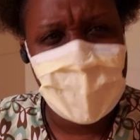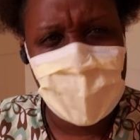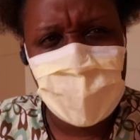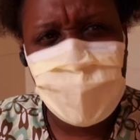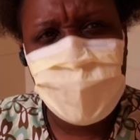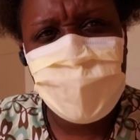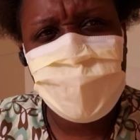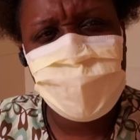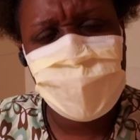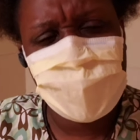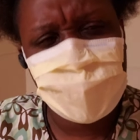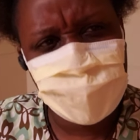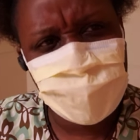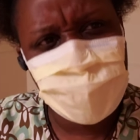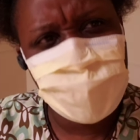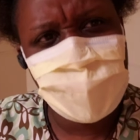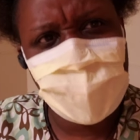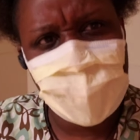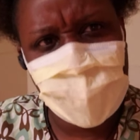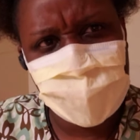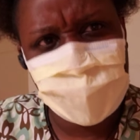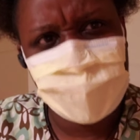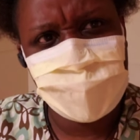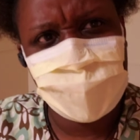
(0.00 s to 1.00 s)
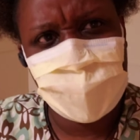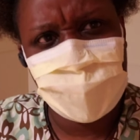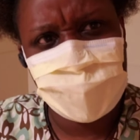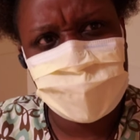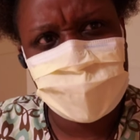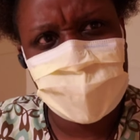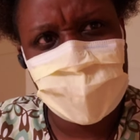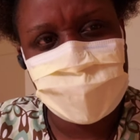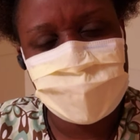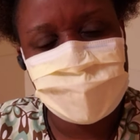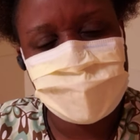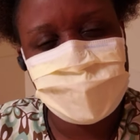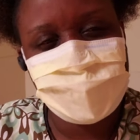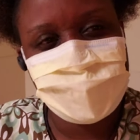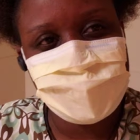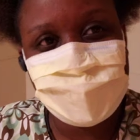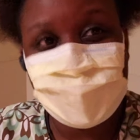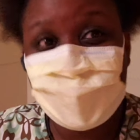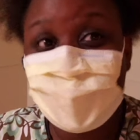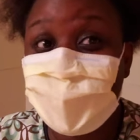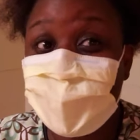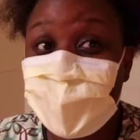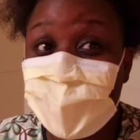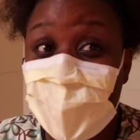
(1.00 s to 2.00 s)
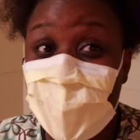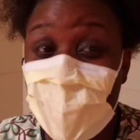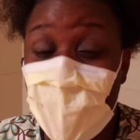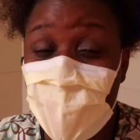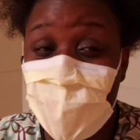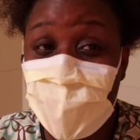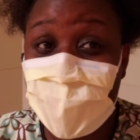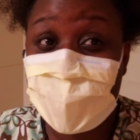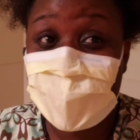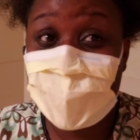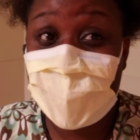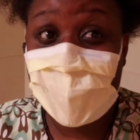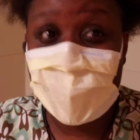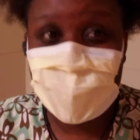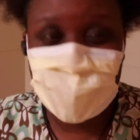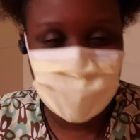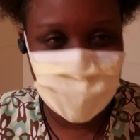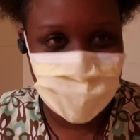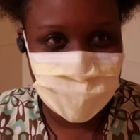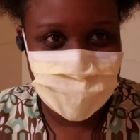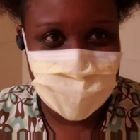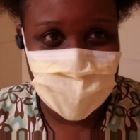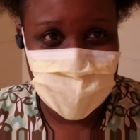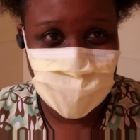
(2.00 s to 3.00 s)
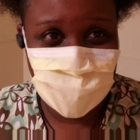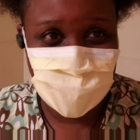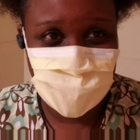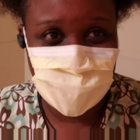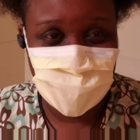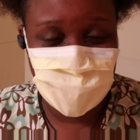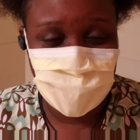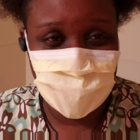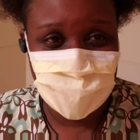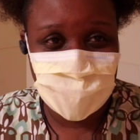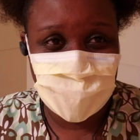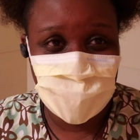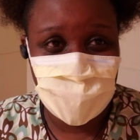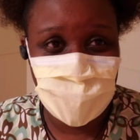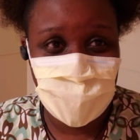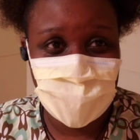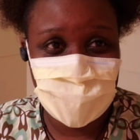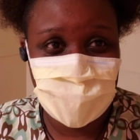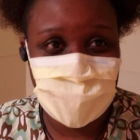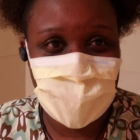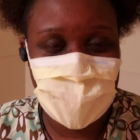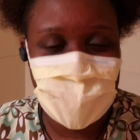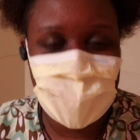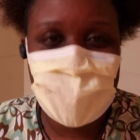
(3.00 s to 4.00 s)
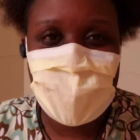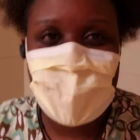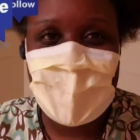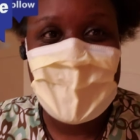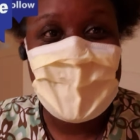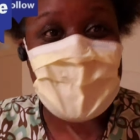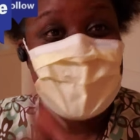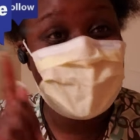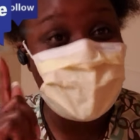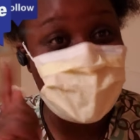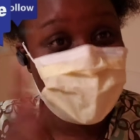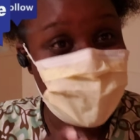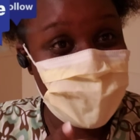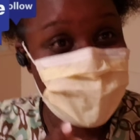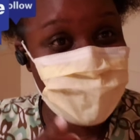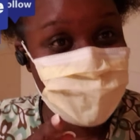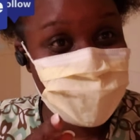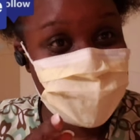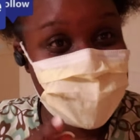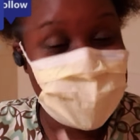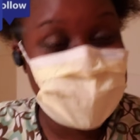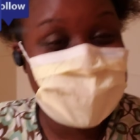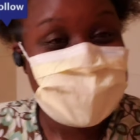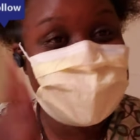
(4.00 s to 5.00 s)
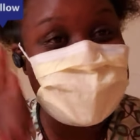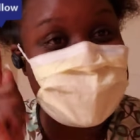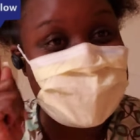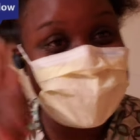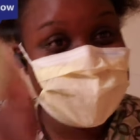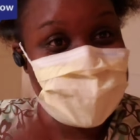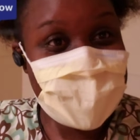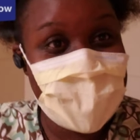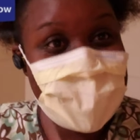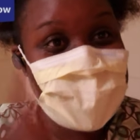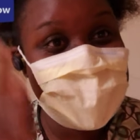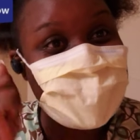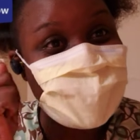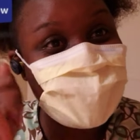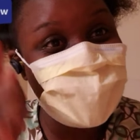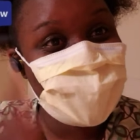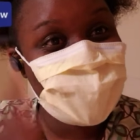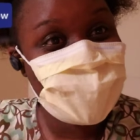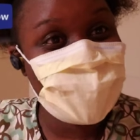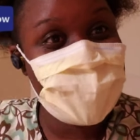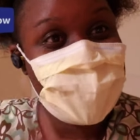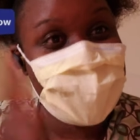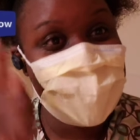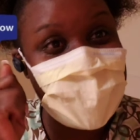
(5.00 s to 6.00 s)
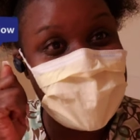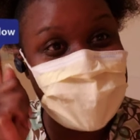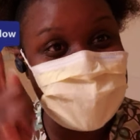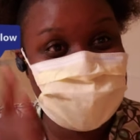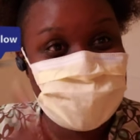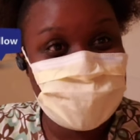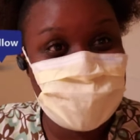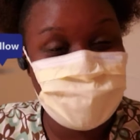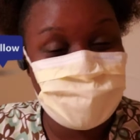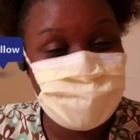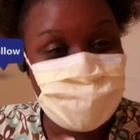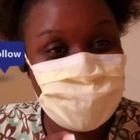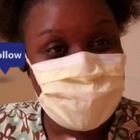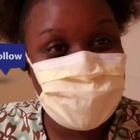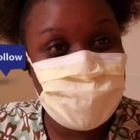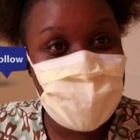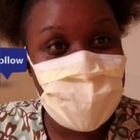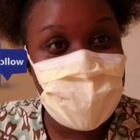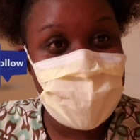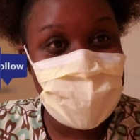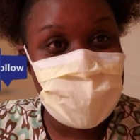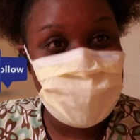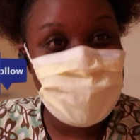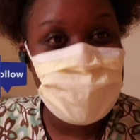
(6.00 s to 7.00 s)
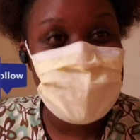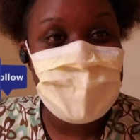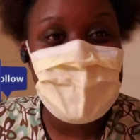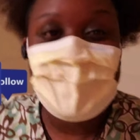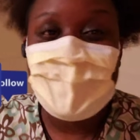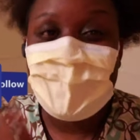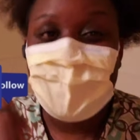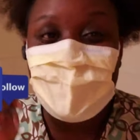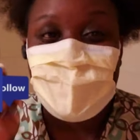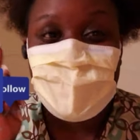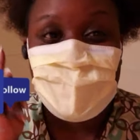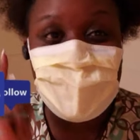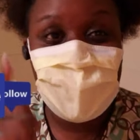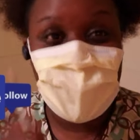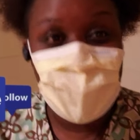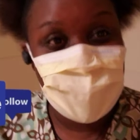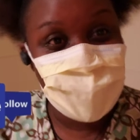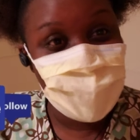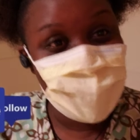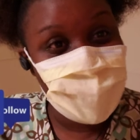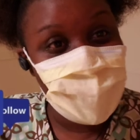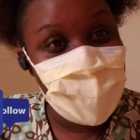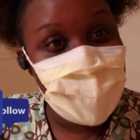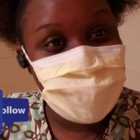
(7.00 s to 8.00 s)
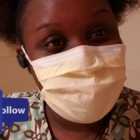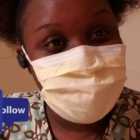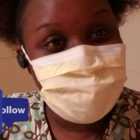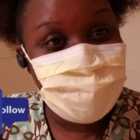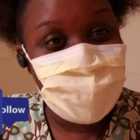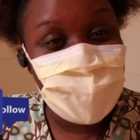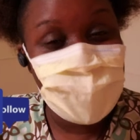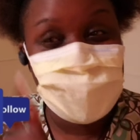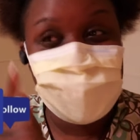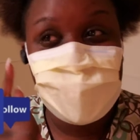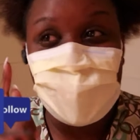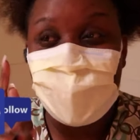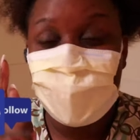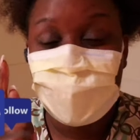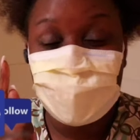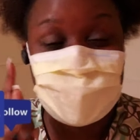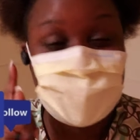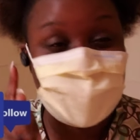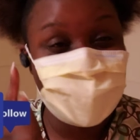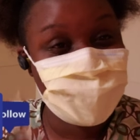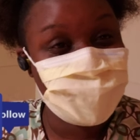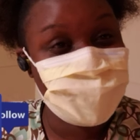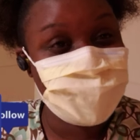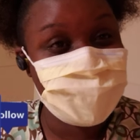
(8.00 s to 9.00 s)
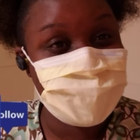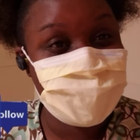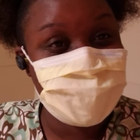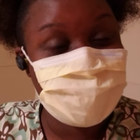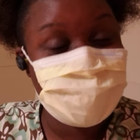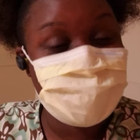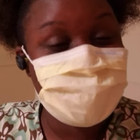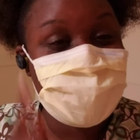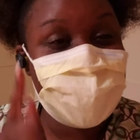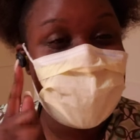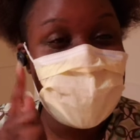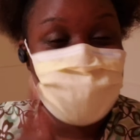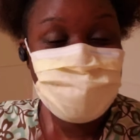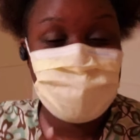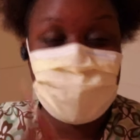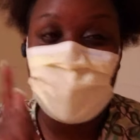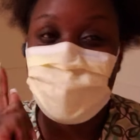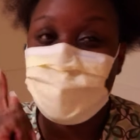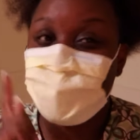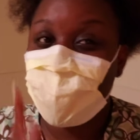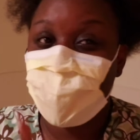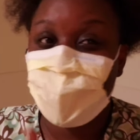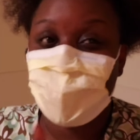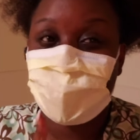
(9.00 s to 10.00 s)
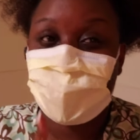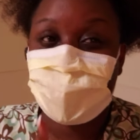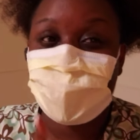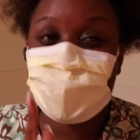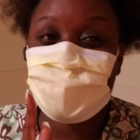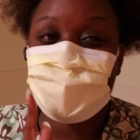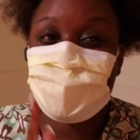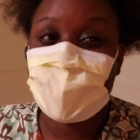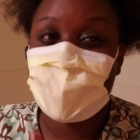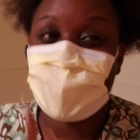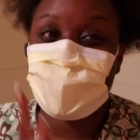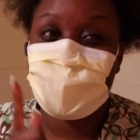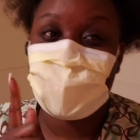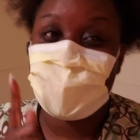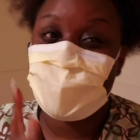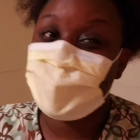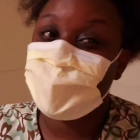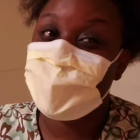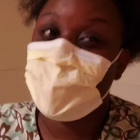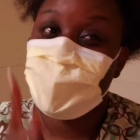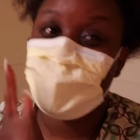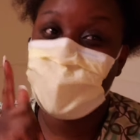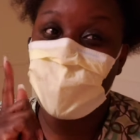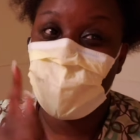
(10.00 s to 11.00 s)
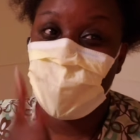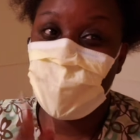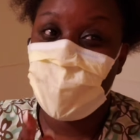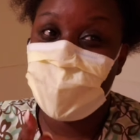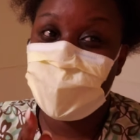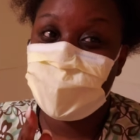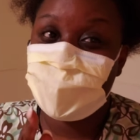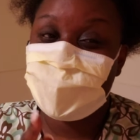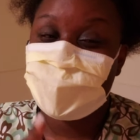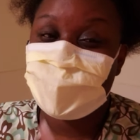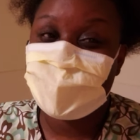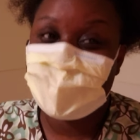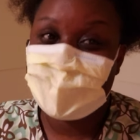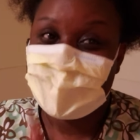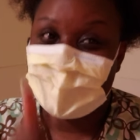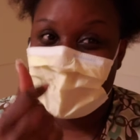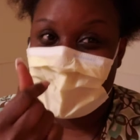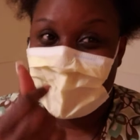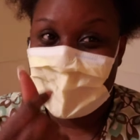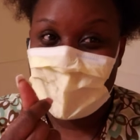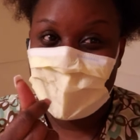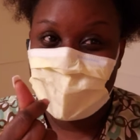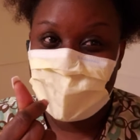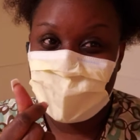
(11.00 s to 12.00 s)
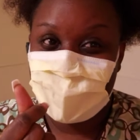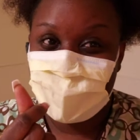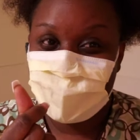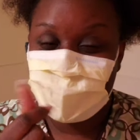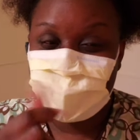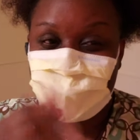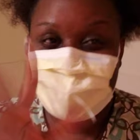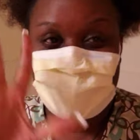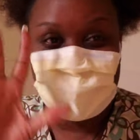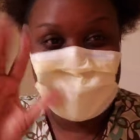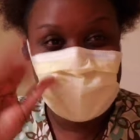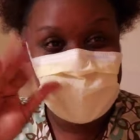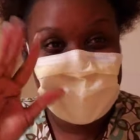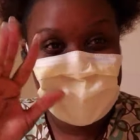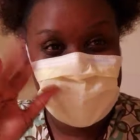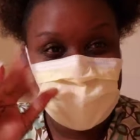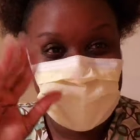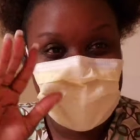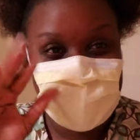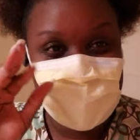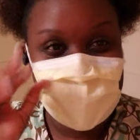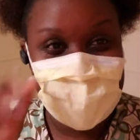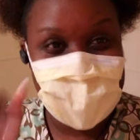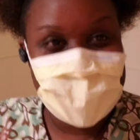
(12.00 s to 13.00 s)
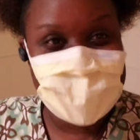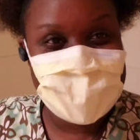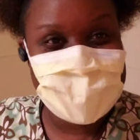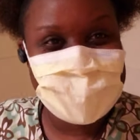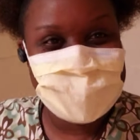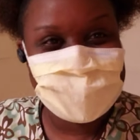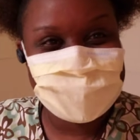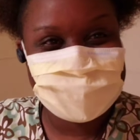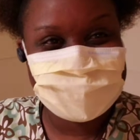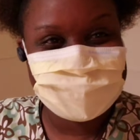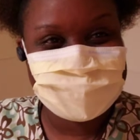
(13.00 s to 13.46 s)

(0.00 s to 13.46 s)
I don't feel too bad about that. All right, guys, well, thank you so much for watching. Don't forget to like, share, and subscribe. Follow us on our journey to having miracle baby number one. Love you. Bye.